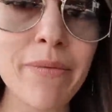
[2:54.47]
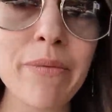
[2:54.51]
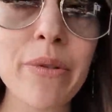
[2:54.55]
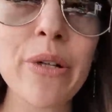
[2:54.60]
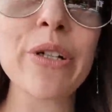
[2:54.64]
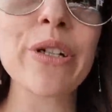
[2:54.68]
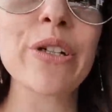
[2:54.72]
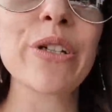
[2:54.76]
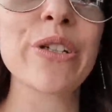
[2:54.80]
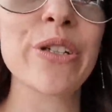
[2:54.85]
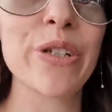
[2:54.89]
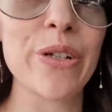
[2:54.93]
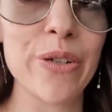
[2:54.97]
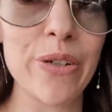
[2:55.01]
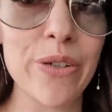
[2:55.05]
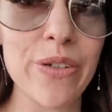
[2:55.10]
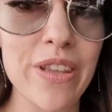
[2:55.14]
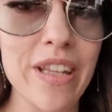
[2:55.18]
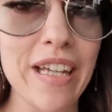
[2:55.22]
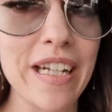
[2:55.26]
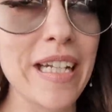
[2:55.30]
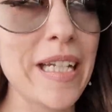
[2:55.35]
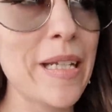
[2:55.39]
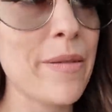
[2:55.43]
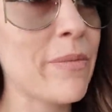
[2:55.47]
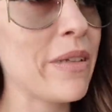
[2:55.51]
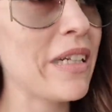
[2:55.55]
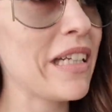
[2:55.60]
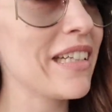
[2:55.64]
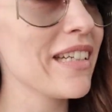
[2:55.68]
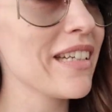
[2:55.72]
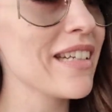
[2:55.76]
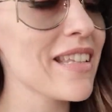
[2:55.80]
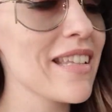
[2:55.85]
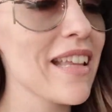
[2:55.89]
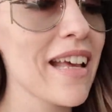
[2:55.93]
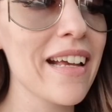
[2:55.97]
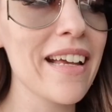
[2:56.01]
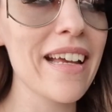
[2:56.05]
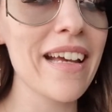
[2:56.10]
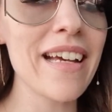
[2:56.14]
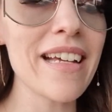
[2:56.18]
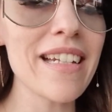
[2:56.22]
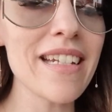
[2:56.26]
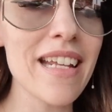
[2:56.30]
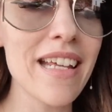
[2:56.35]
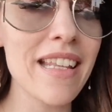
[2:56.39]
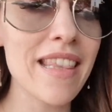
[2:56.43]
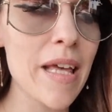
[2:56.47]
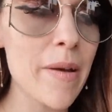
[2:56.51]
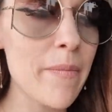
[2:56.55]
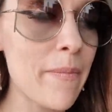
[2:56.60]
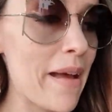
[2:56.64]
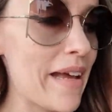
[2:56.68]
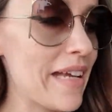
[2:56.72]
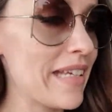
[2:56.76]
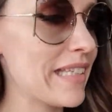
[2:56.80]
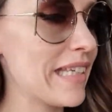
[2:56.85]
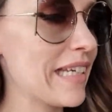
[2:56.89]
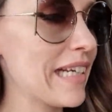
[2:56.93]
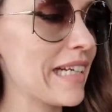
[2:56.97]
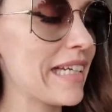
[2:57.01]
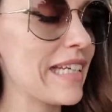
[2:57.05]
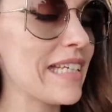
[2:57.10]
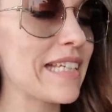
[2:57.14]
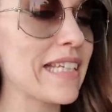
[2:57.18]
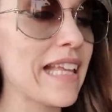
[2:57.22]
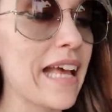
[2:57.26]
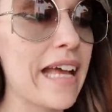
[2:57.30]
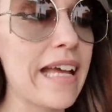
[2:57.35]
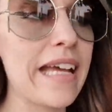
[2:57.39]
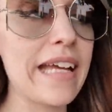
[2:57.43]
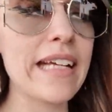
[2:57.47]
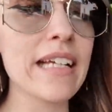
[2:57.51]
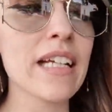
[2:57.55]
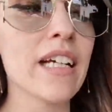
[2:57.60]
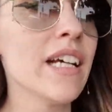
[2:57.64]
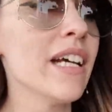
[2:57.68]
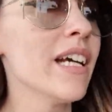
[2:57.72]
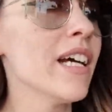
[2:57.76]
I'm gonna show you that email in a second, and they're basically saying,